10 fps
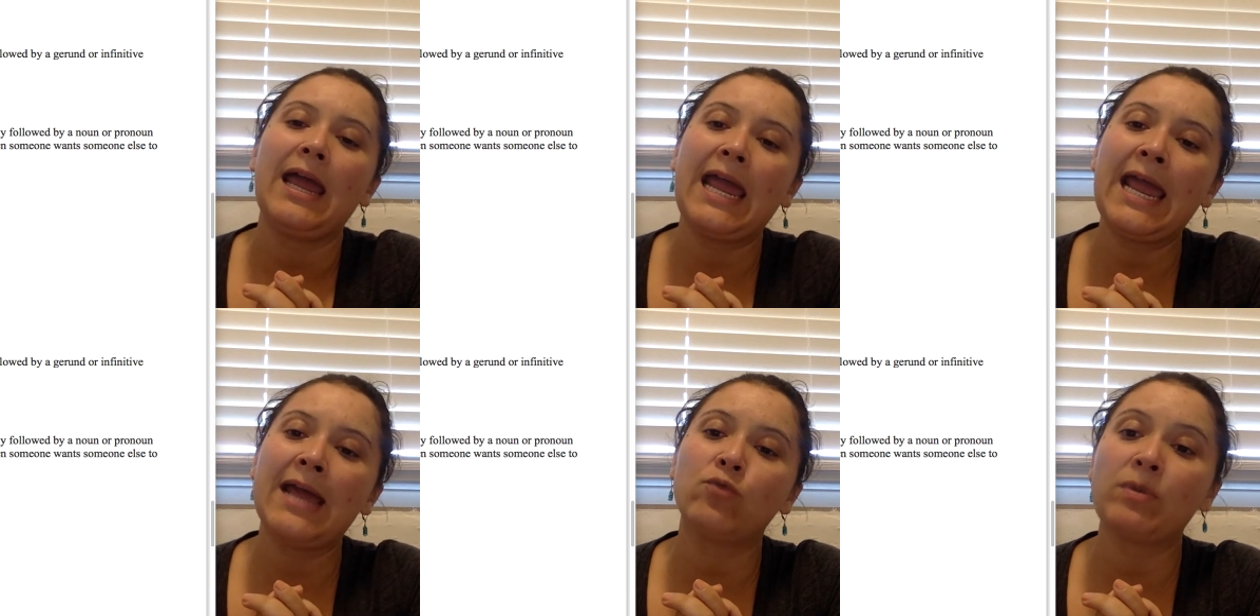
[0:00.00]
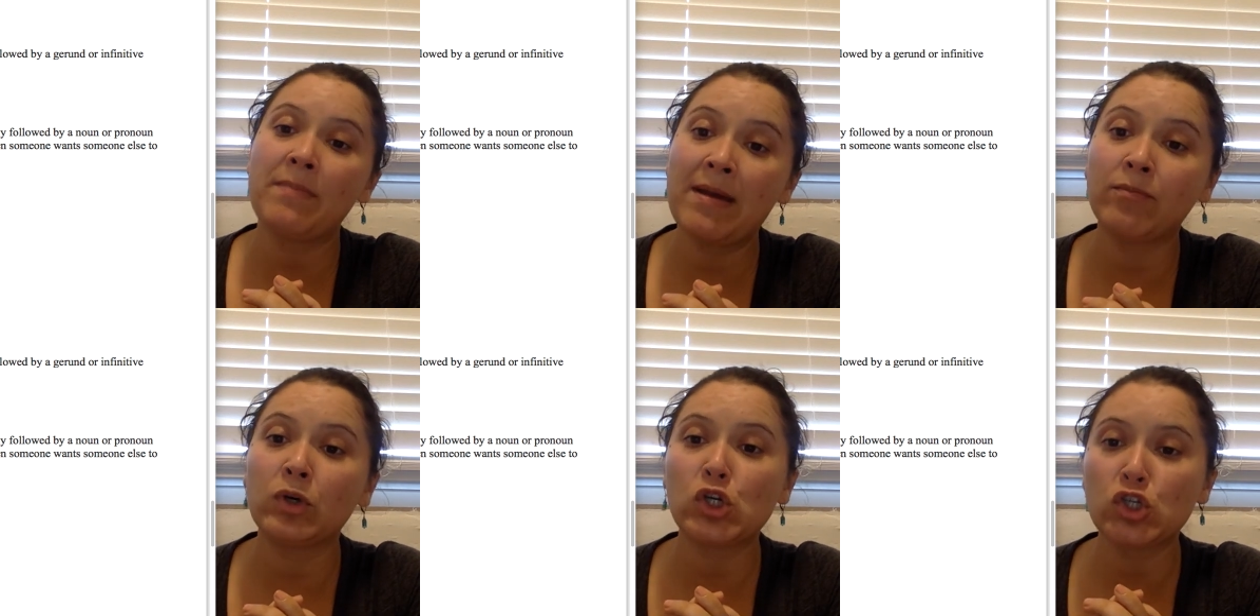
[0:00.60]
And
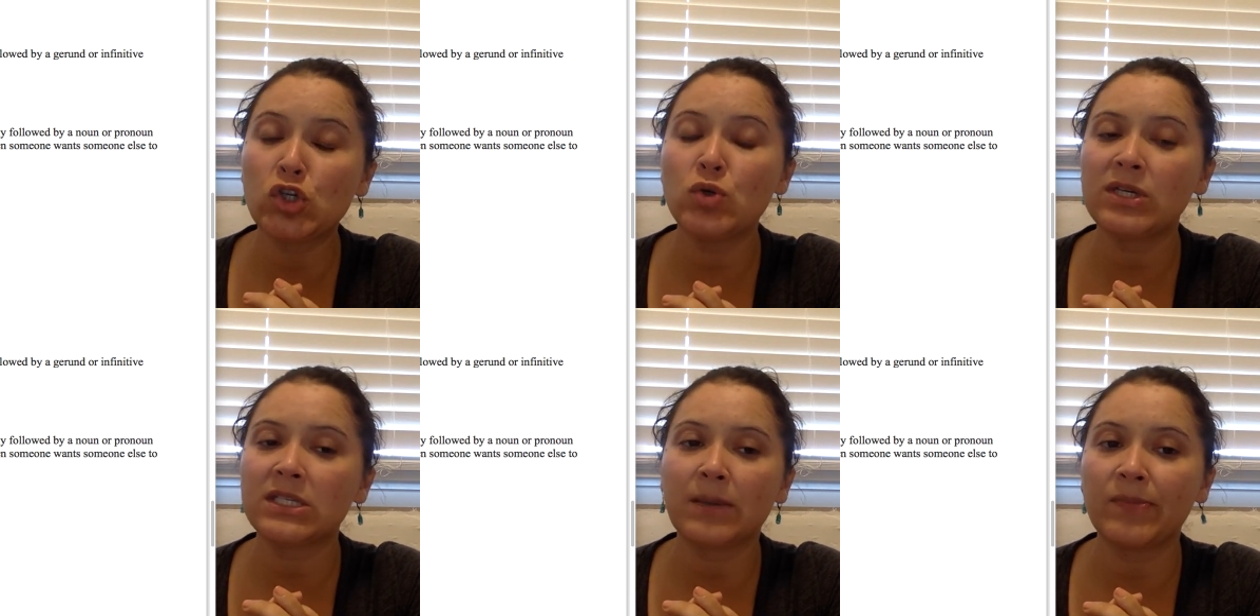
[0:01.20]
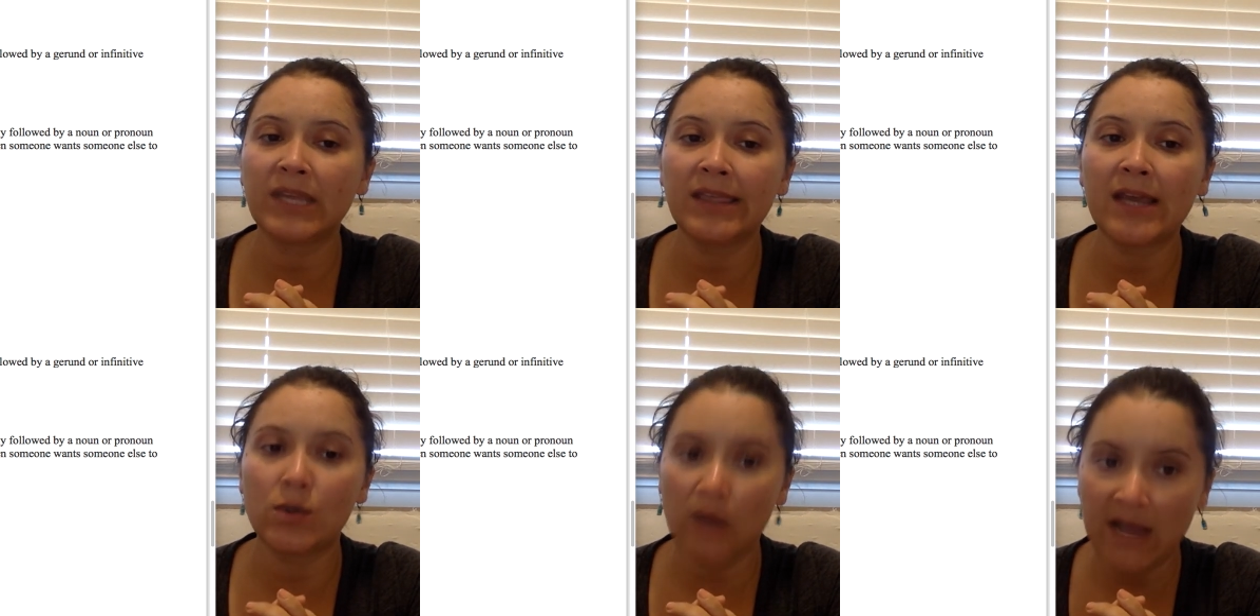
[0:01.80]
remember to is something
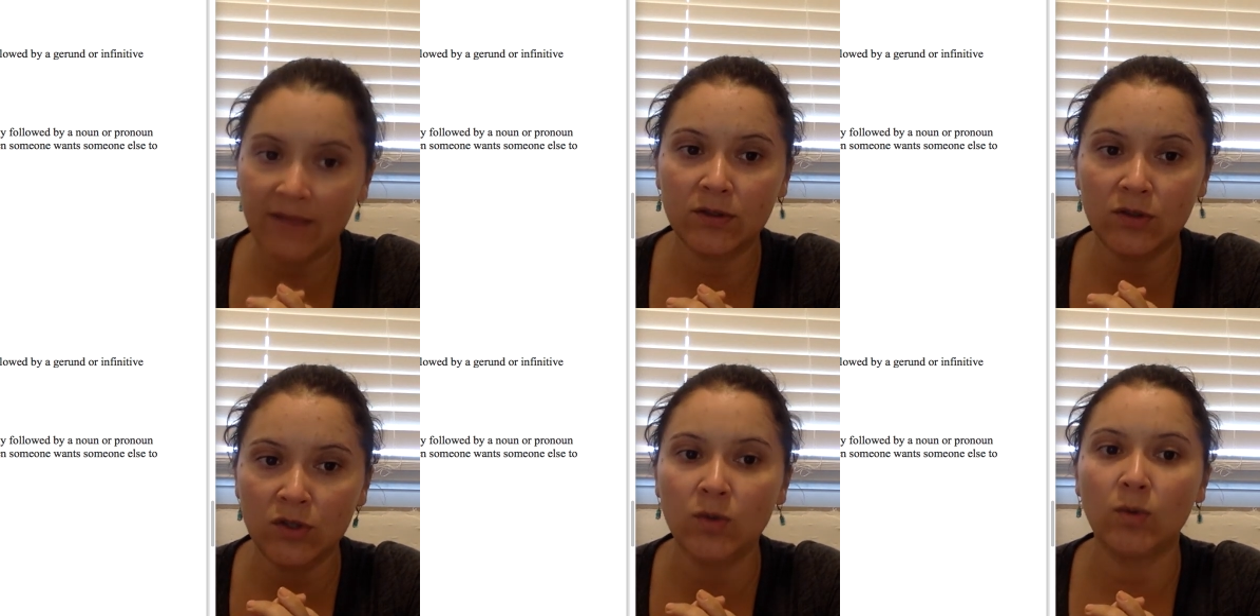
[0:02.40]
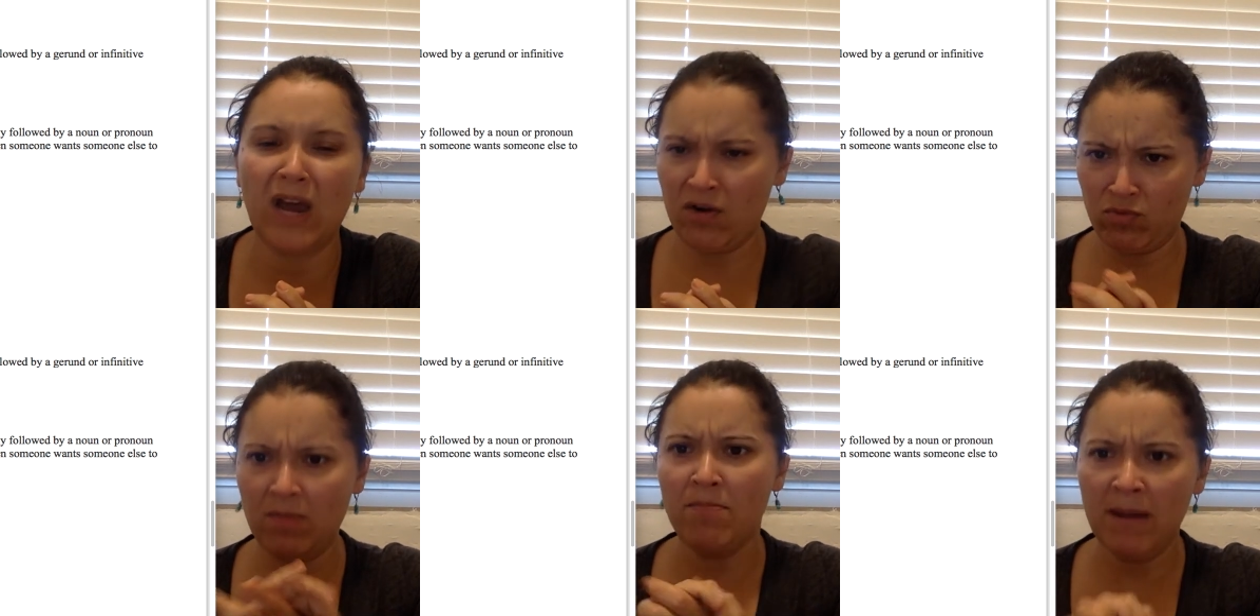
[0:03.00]
that you have to do. I
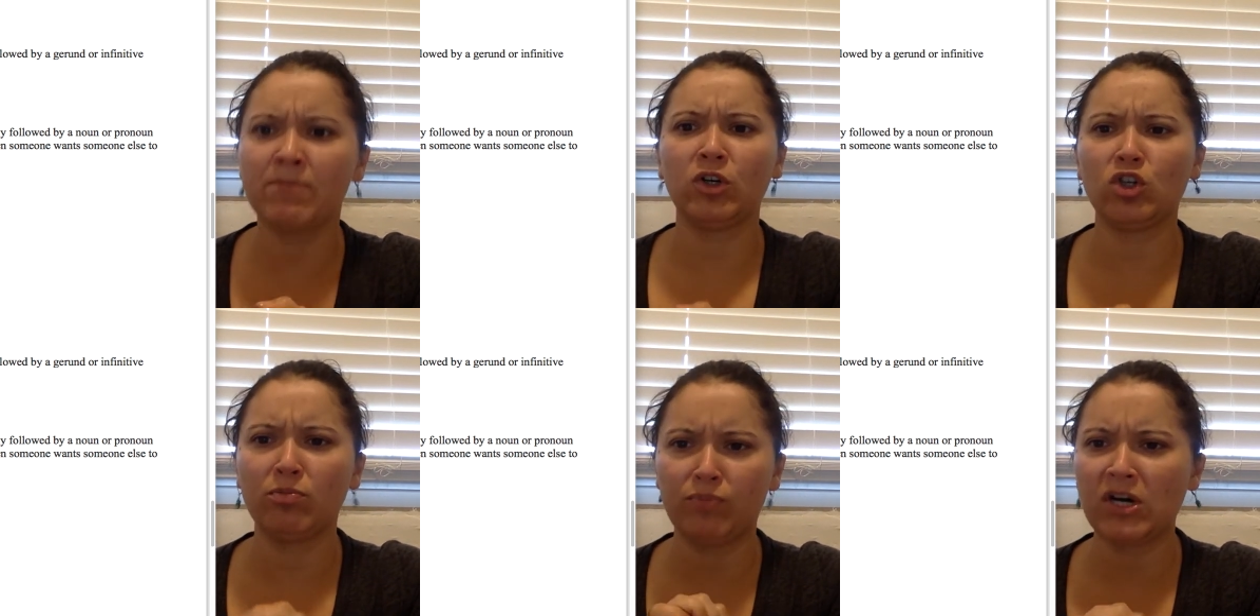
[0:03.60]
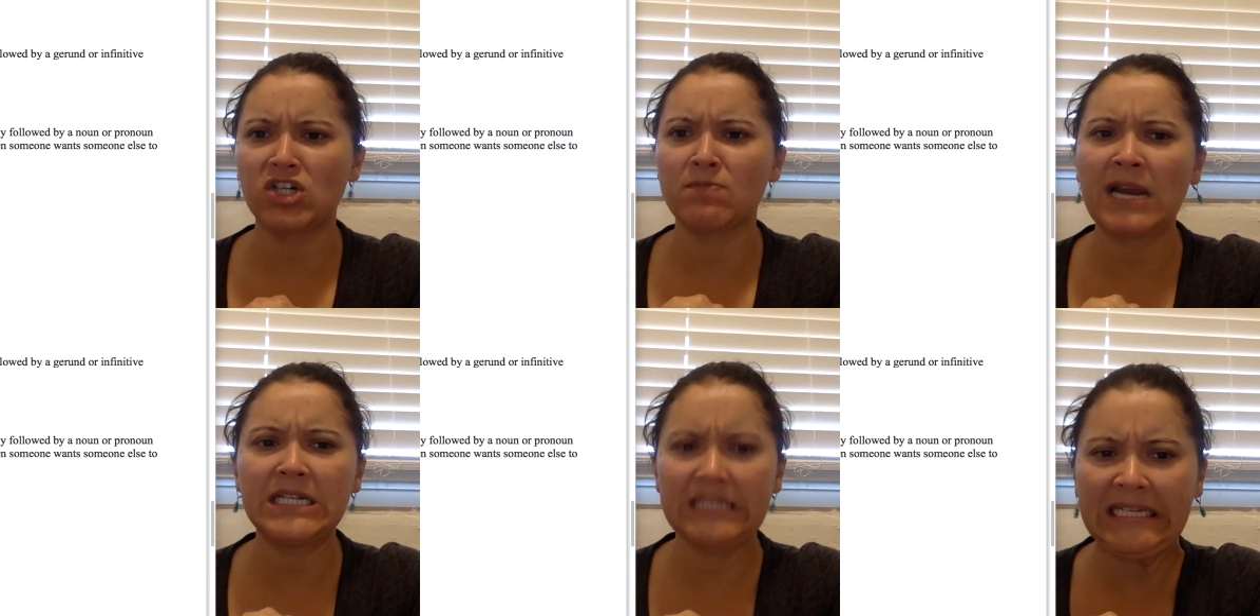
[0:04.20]
remember to brush
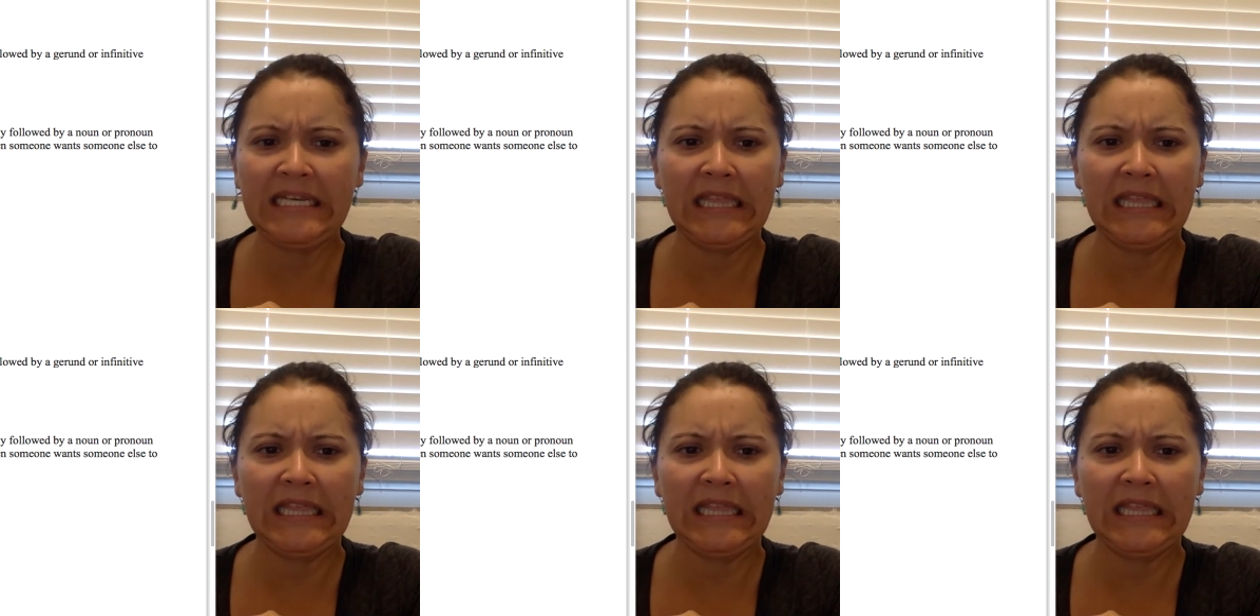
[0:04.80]
my teeth